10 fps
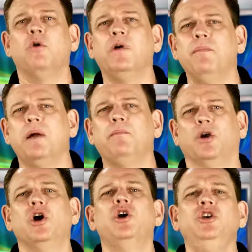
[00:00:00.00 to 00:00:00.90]

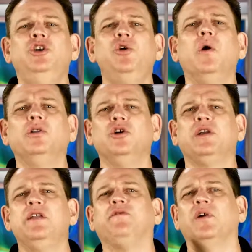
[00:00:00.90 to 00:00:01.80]
Remember, you are
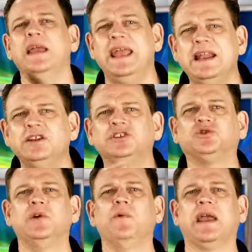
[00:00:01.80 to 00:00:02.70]
looking for
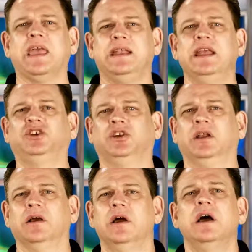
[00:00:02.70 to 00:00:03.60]
industry
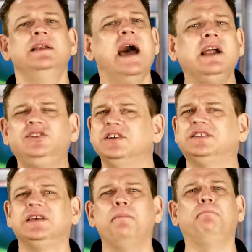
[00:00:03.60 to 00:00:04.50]
recognition, not
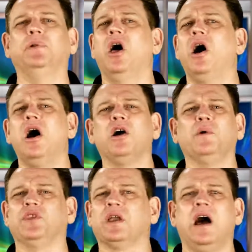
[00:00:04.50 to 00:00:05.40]
just some blog
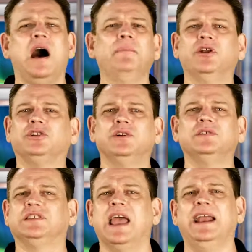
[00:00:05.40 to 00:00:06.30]
with a comment or two
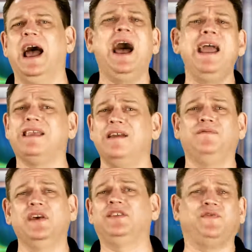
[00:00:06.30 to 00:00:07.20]
saying, I
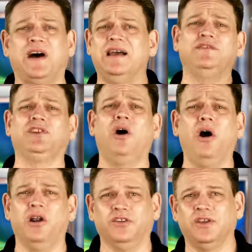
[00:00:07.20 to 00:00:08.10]
give this five
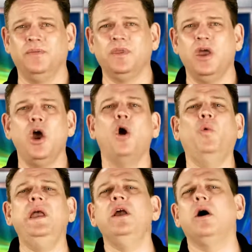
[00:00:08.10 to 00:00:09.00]
stars.
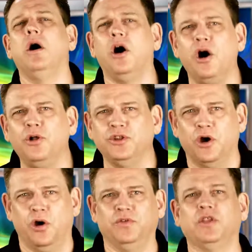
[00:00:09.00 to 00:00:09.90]
We all
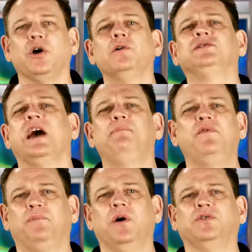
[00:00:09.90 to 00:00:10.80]
know that those type
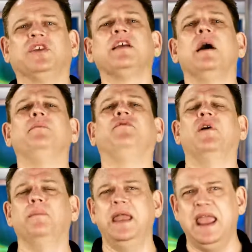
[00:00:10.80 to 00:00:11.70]
of posts can come
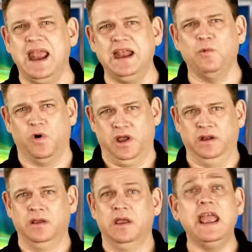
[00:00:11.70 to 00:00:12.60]
from
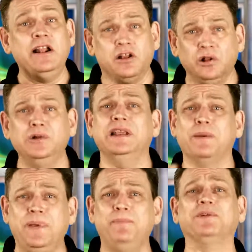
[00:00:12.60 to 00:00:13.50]
anyone, including
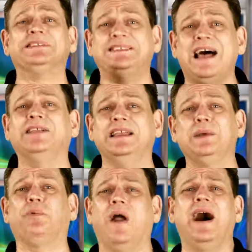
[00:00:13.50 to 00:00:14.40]
the people selling
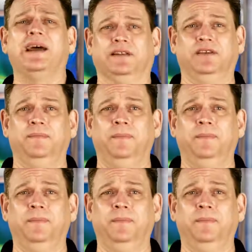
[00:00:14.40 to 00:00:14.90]
the product.